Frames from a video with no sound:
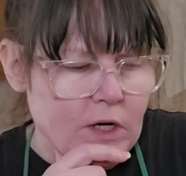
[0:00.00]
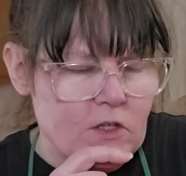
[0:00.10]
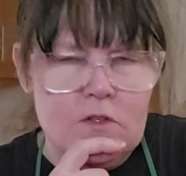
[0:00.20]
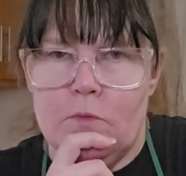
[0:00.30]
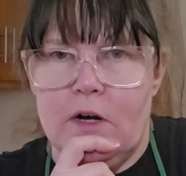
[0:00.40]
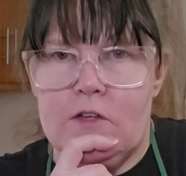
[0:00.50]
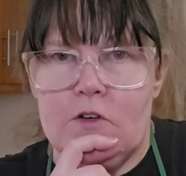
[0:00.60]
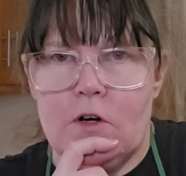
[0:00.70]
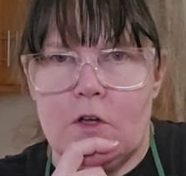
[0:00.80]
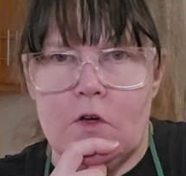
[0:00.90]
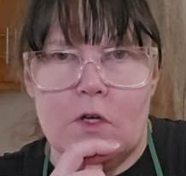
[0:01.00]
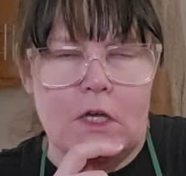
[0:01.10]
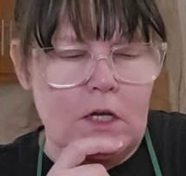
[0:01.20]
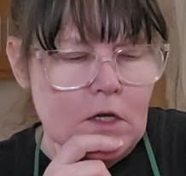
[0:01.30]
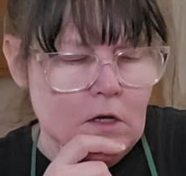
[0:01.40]
when I started
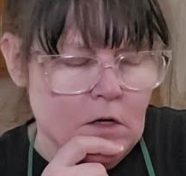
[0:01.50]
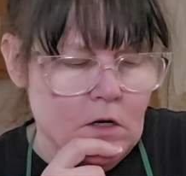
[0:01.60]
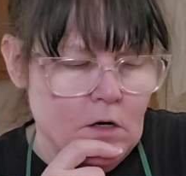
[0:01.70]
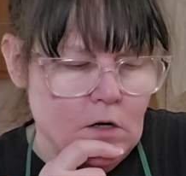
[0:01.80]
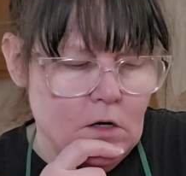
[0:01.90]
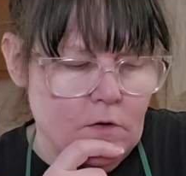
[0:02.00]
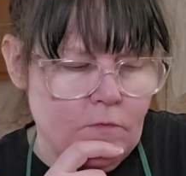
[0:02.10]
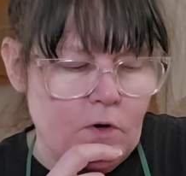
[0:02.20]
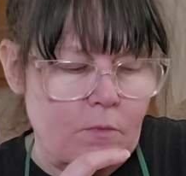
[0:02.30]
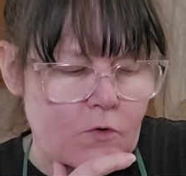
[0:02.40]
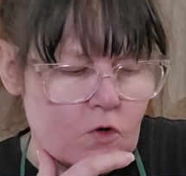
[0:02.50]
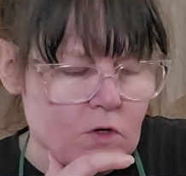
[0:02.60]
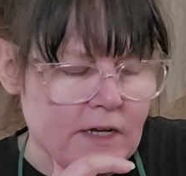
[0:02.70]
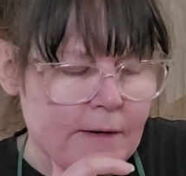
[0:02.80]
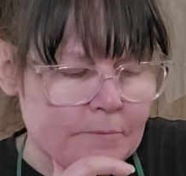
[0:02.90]
cooking for a
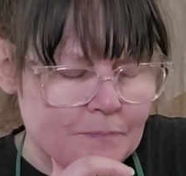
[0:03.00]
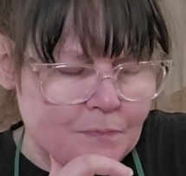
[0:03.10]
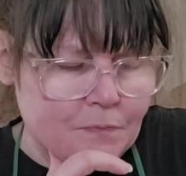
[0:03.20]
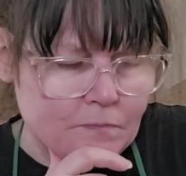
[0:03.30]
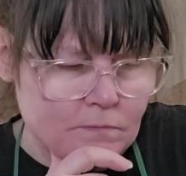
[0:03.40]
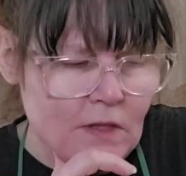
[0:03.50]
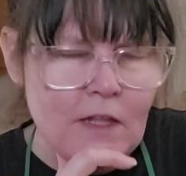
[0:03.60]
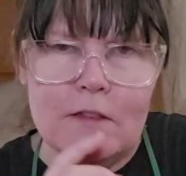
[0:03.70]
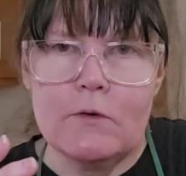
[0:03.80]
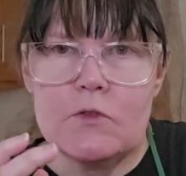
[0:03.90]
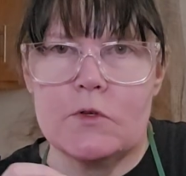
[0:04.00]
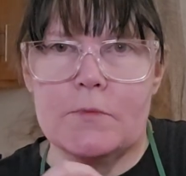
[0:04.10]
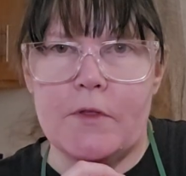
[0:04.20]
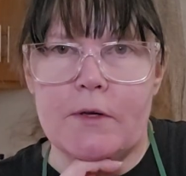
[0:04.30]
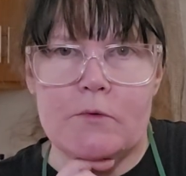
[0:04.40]
short time, that was
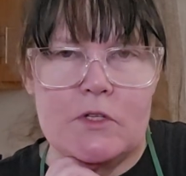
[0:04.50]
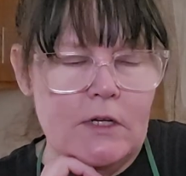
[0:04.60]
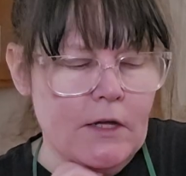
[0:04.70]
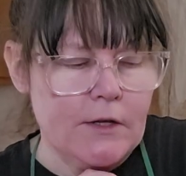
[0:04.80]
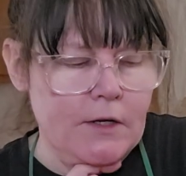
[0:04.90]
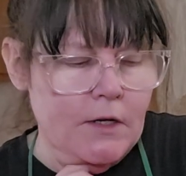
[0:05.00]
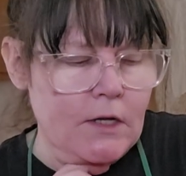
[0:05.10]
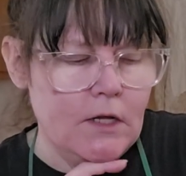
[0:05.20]
always my thing, was Italian.